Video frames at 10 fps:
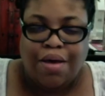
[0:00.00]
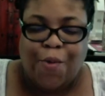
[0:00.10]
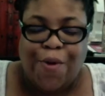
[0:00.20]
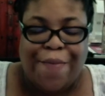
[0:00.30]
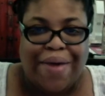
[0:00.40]

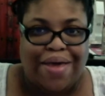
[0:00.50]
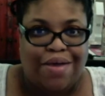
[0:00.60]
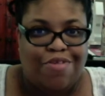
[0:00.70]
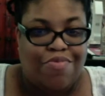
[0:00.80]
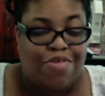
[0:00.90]
what my
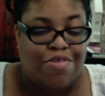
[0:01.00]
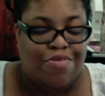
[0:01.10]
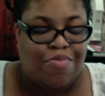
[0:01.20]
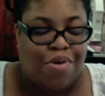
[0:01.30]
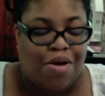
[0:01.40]
husband
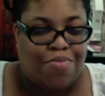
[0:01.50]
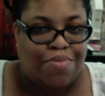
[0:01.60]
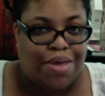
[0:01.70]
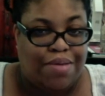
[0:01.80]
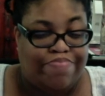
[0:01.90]
just brought
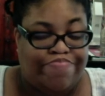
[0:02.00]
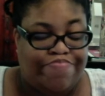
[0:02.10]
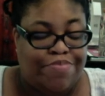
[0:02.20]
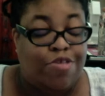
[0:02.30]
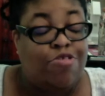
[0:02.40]
me.
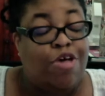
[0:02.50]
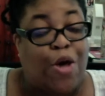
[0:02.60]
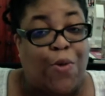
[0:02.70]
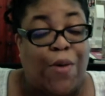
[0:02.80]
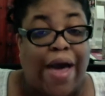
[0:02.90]

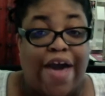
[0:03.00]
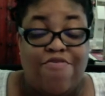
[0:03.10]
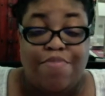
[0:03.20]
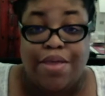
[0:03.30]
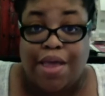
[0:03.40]
So,
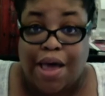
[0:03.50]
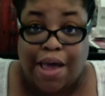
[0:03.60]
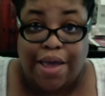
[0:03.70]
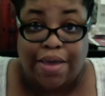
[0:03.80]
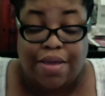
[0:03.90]
I've been
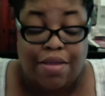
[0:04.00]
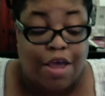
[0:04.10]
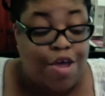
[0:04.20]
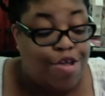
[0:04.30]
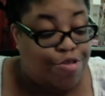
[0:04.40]
eyeing
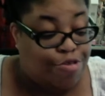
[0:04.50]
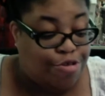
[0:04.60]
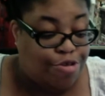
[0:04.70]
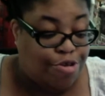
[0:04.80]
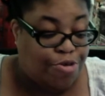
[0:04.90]
the
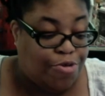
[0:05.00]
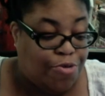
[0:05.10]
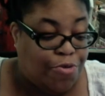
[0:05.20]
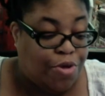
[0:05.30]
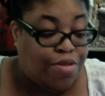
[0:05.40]

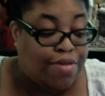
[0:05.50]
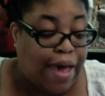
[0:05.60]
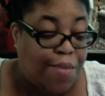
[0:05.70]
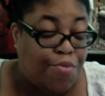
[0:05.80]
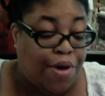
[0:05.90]
new
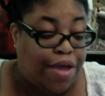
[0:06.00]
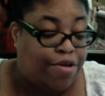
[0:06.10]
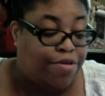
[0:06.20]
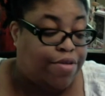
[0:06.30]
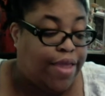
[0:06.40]

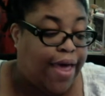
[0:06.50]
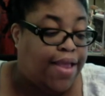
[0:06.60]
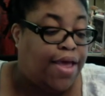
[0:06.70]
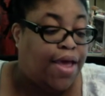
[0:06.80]
typewriter that